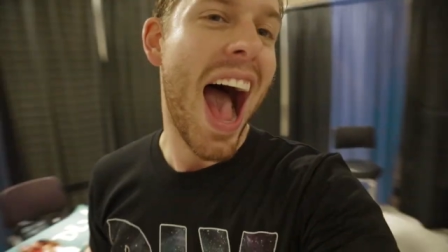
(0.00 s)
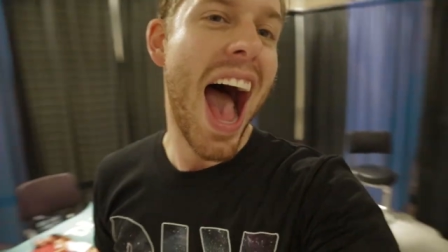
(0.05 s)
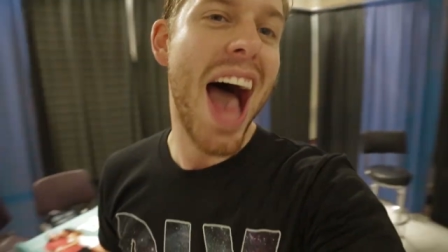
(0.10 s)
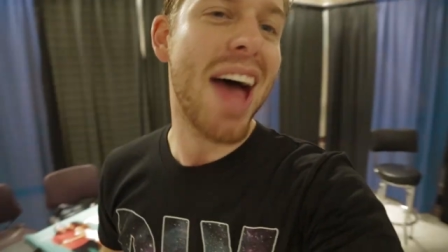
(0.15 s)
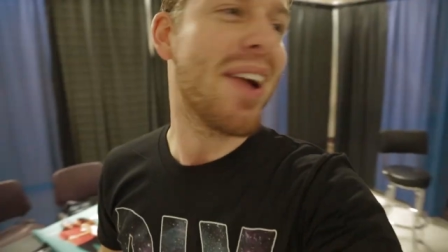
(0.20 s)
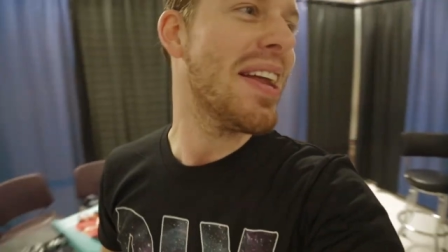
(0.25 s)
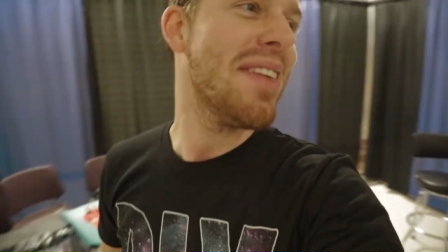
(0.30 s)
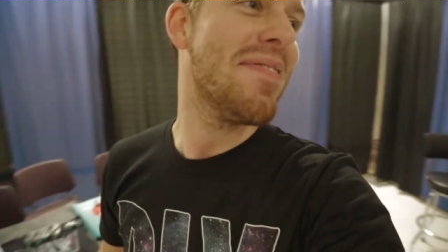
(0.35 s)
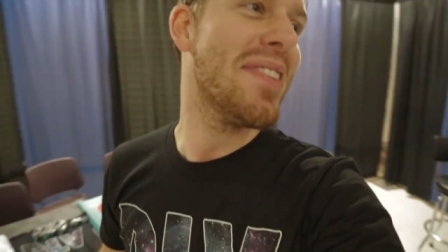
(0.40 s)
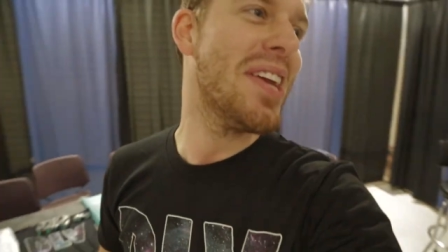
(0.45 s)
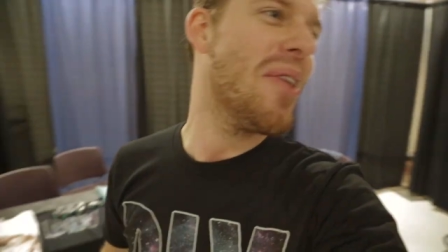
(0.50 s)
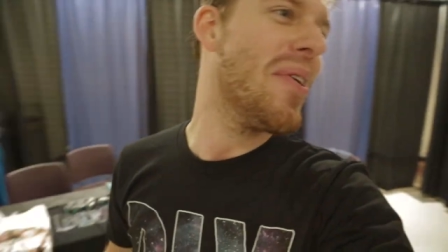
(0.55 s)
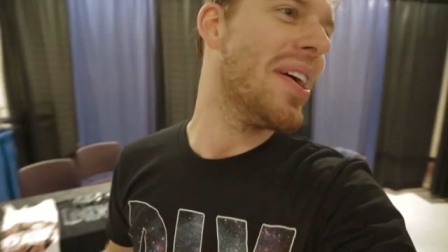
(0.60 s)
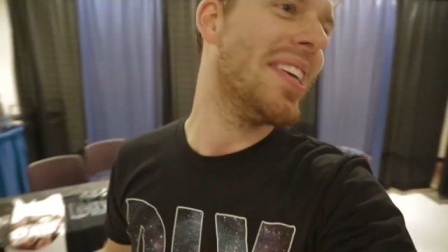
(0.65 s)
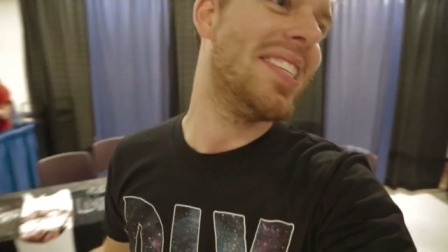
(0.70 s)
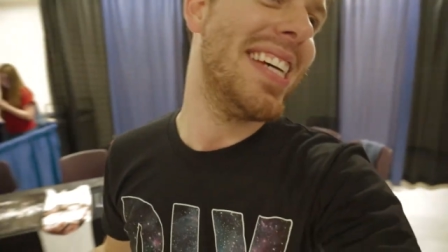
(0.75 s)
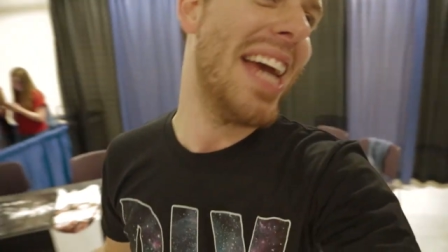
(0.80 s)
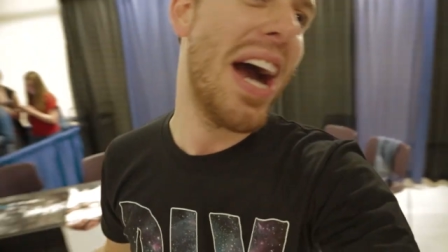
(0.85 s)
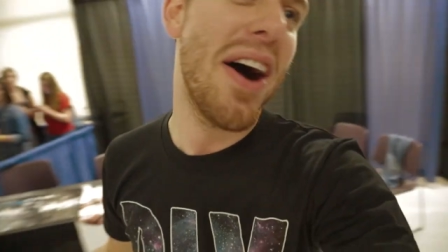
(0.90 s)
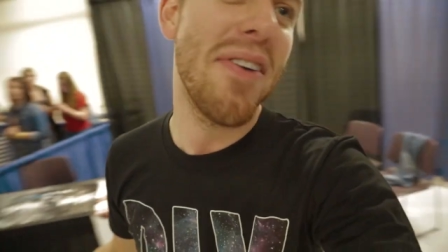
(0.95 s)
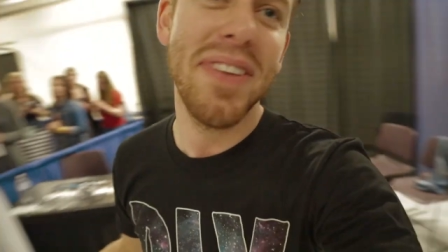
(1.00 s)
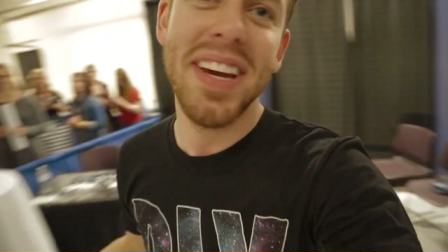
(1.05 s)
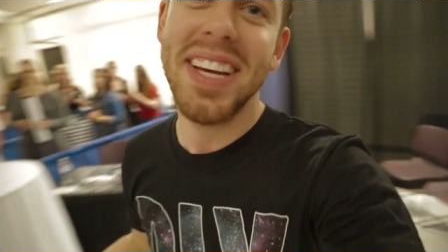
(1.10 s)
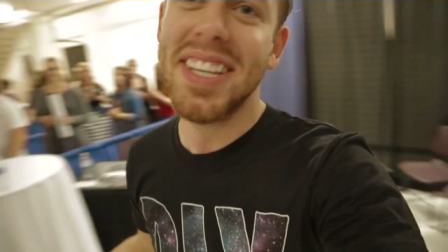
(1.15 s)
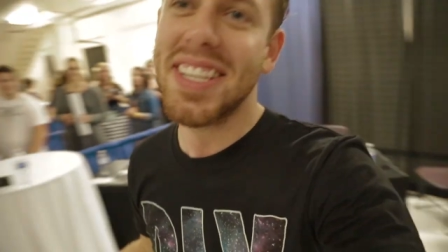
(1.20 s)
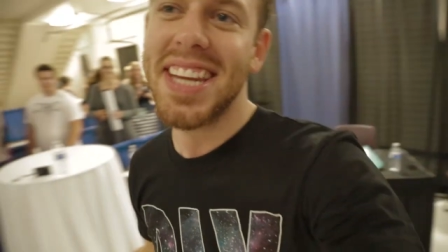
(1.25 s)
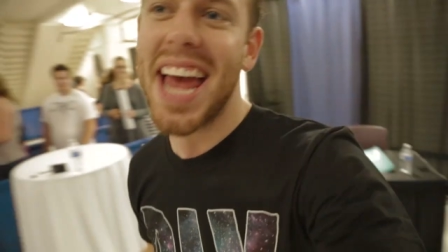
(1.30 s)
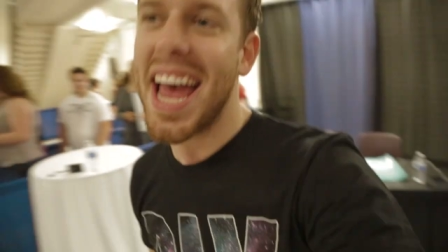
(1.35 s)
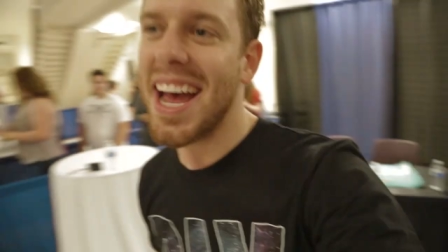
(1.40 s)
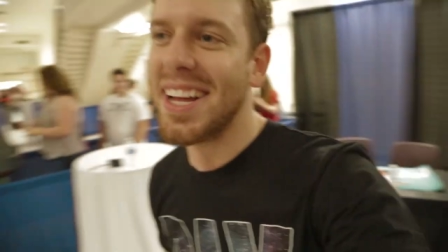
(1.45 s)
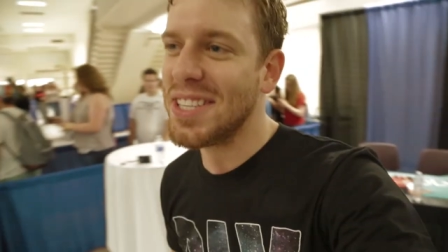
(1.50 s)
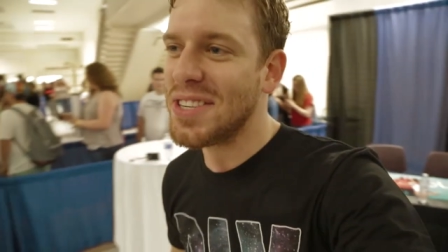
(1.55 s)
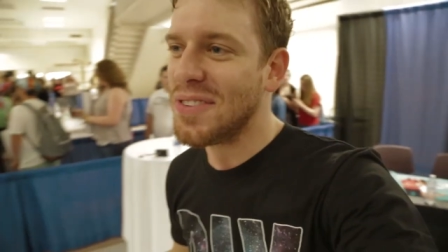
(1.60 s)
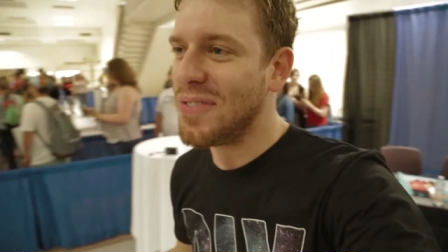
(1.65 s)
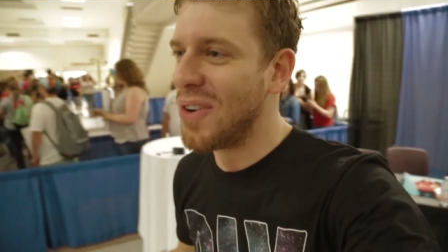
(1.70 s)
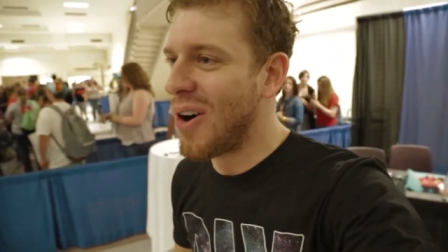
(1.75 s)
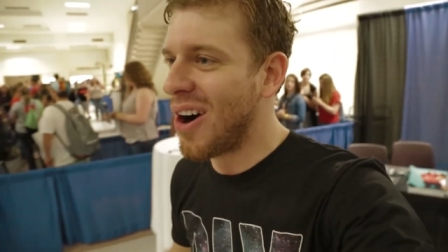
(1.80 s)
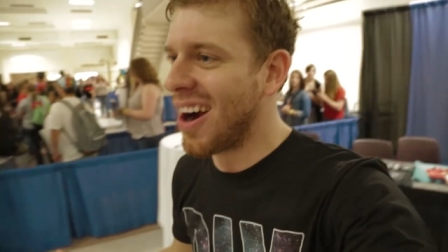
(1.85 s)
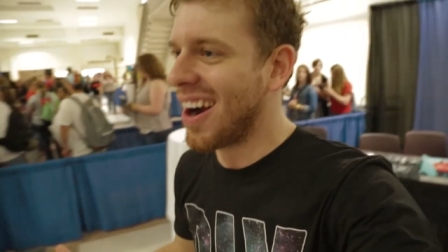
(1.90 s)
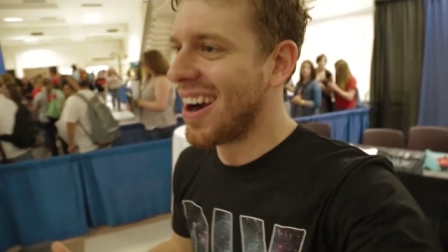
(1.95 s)
I don't even know what DLV stands
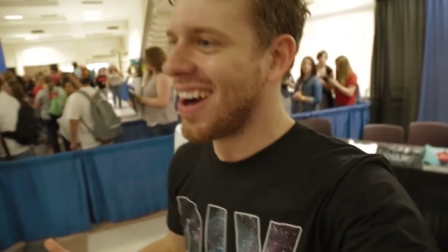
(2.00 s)
for.